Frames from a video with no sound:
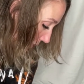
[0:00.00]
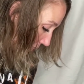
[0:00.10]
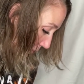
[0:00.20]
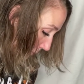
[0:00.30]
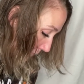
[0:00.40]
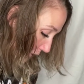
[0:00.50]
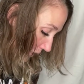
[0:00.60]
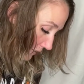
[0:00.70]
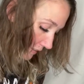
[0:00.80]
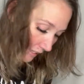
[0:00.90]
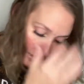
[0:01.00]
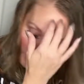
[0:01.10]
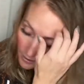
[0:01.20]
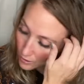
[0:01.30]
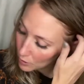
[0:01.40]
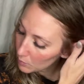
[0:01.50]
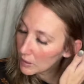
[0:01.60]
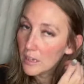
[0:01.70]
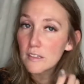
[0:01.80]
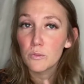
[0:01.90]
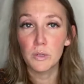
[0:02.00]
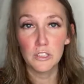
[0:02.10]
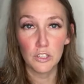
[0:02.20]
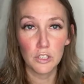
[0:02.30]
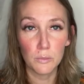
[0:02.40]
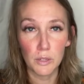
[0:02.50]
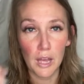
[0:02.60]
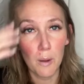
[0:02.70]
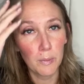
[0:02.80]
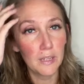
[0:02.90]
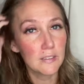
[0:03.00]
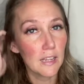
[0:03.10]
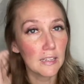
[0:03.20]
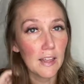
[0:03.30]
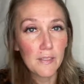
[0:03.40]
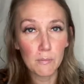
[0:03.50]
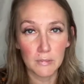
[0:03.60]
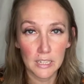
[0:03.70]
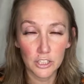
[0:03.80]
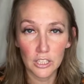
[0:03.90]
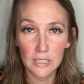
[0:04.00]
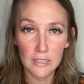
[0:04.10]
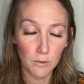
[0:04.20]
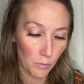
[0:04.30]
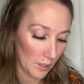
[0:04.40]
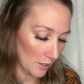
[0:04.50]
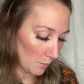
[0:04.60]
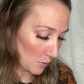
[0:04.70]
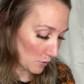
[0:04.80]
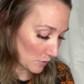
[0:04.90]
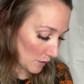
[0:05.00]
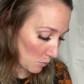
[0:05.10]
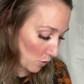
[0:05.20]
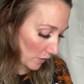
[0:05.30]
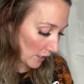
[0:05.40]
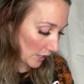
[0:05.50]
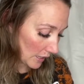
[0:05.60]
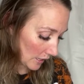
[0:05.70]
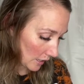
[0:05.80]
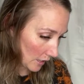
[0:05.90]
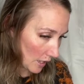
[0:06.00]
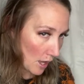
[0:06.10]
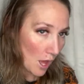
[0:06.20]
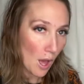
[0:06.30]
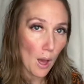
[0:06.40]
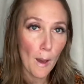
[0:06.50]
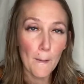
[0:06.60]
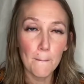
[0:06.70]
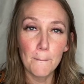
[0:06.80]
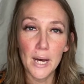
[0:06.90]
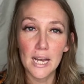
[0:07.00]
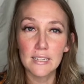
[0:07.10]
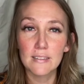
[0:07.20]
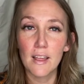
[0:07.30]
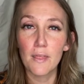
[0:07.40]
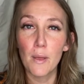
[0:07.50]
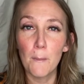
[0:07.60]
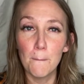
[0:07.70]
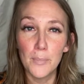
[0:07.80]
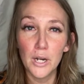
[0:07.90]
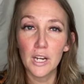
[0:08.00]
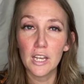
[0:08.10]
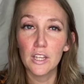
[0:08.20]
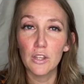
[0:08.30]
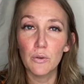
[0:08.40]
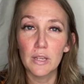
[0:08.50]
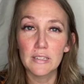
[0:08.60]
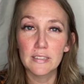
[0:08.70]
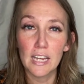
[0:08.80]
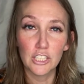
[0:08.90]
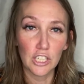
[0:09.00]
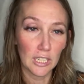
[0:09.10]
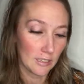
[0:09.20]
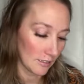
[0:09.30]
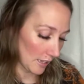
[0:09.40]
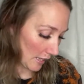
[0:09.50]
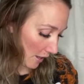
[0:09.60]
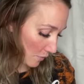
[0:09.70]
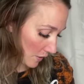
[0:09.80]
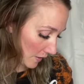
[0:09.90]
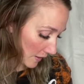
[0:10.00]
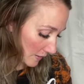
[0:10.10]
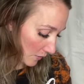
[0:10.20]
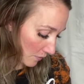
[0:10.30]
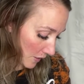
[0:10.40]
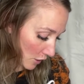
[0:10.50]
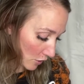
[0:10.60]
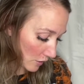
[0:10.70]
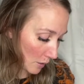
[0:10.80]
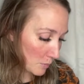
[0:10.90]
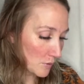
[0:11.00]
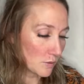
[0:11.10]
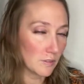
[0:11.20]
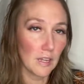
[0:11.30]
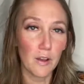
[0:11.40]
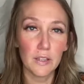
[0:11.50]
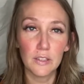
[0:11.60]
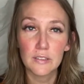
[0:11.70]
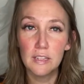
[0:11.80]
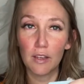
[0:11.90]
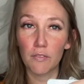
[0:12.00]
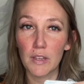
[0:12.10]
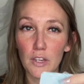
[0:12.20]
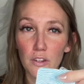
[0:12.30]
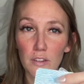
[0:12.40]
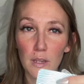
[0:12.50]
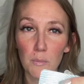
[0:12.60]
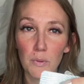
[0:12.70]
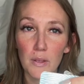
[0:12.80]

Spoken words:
The book is not in here because we took the book out because I let them touch it, and that's what we end up using more than anything. But the book, you can touch it. Like everything is a fingertip. So see how it looks like a fingertip?